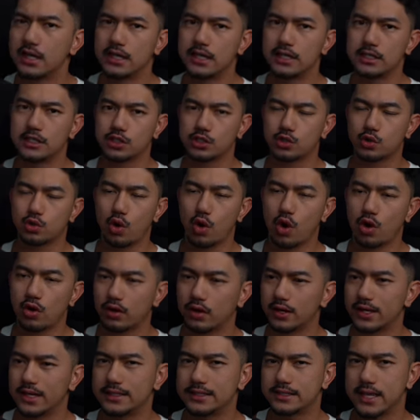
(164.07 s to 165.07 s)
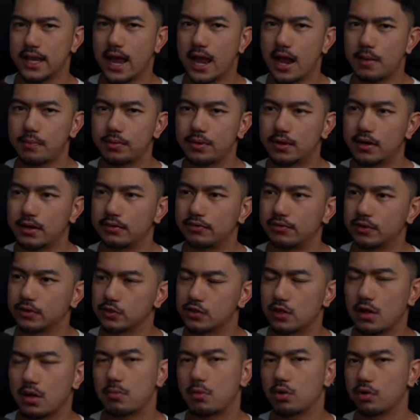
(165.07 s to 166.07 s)
he's stronger, he's happier, and he feels
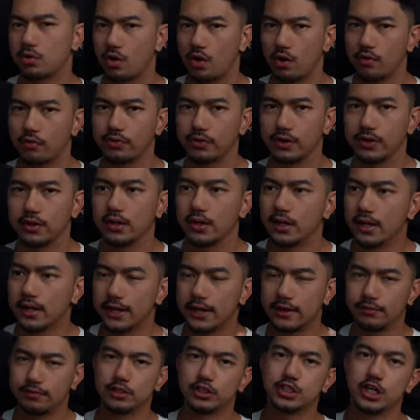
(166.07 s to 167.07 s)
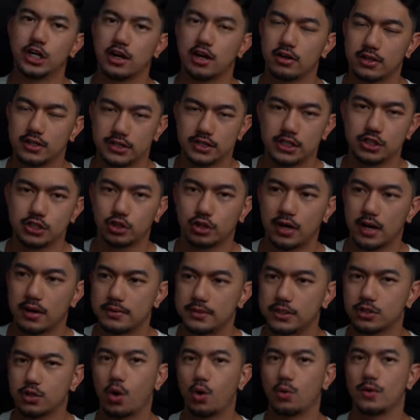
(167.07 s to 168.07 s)
a lot more confident. If you check out his Instagram,
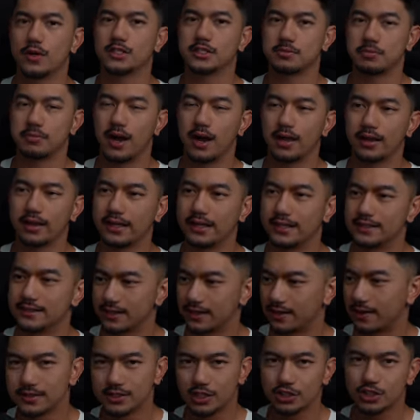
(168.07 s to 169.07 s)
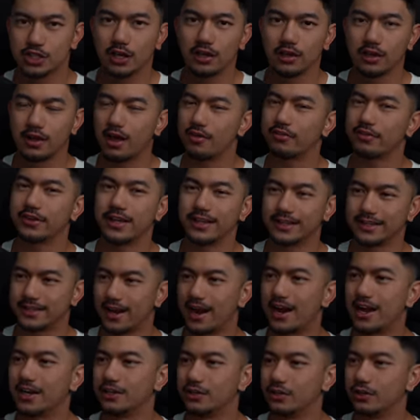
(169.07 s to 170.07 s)
he's always smiling. He's a, such a loving and
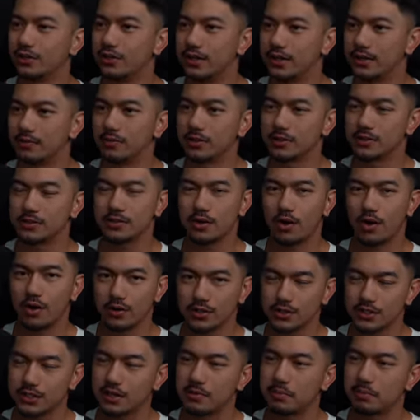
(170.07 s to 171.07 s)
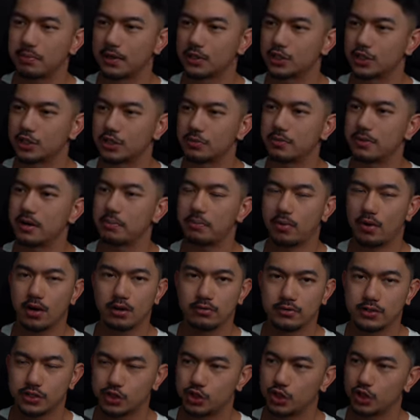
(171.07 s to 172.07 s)
kind dude. It was honestly a pleasure to be a part
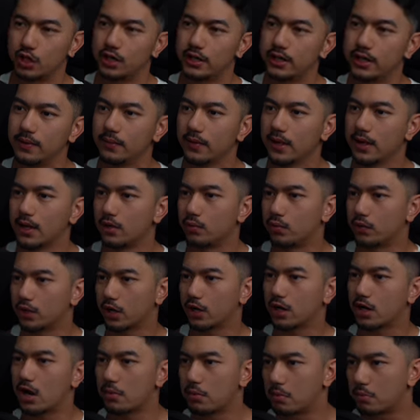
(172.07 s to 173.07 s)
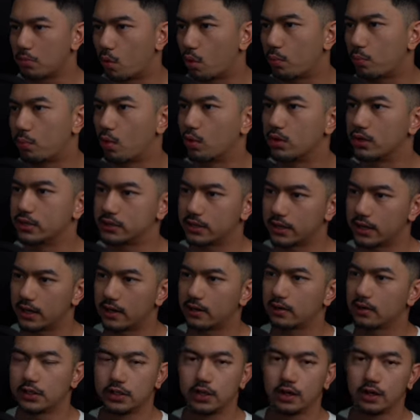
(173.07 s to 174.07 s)
of his journey. We got a couple more boys
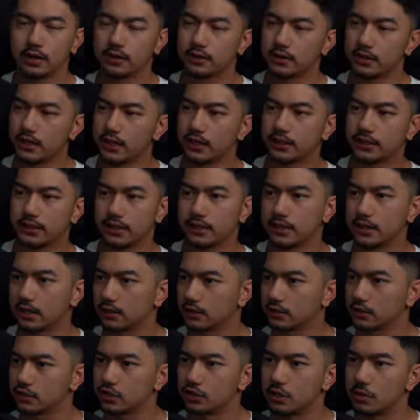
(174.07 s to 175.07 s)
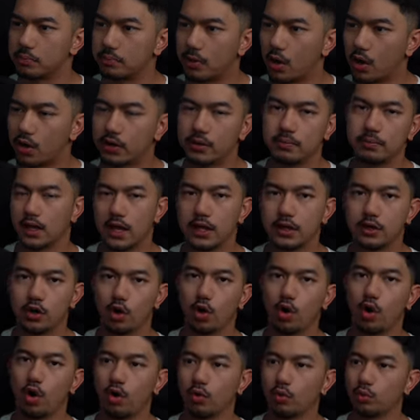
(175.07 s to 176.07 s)
there. You got Nick and Nicholas in the bottom, and they're
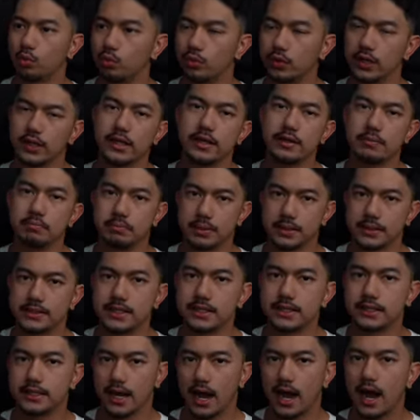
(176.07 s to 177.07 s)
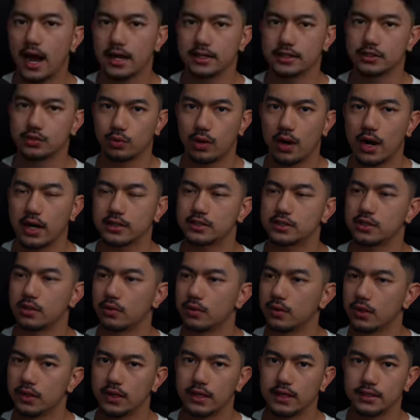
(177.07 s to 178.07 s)
all really busy guys, right? So
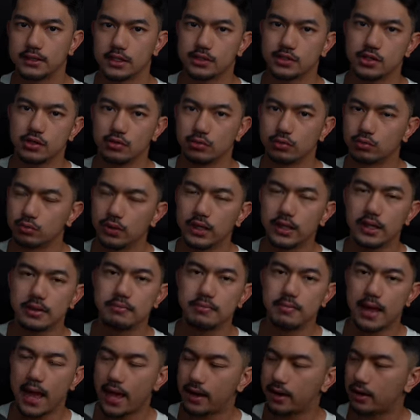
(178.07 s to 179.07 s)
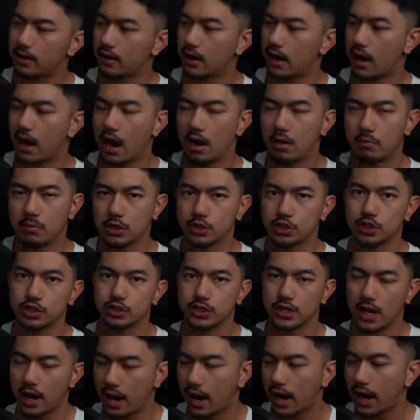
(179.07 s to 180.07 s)
it doesn't really matter how much
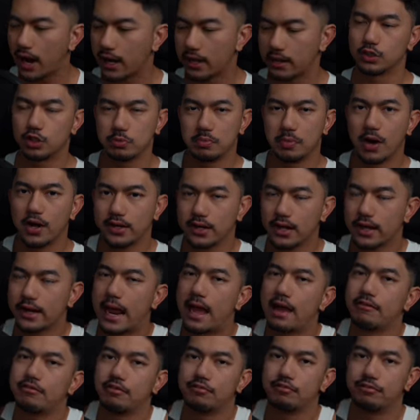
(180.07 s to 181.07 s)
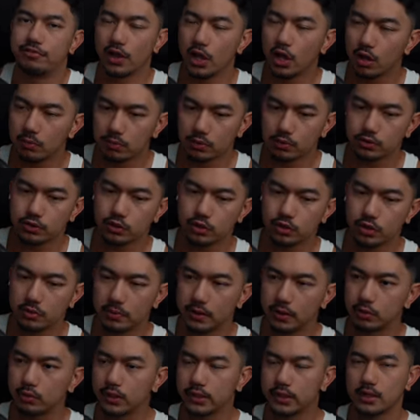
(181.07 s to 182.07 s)
time you might not have available to you,
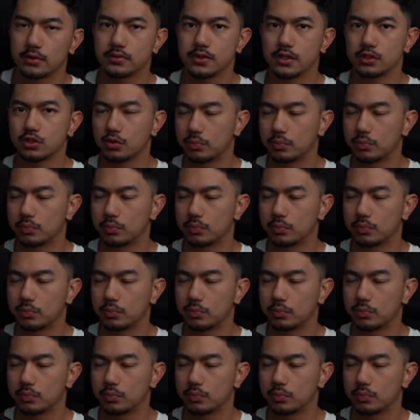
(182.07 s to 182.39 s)
but it really comes down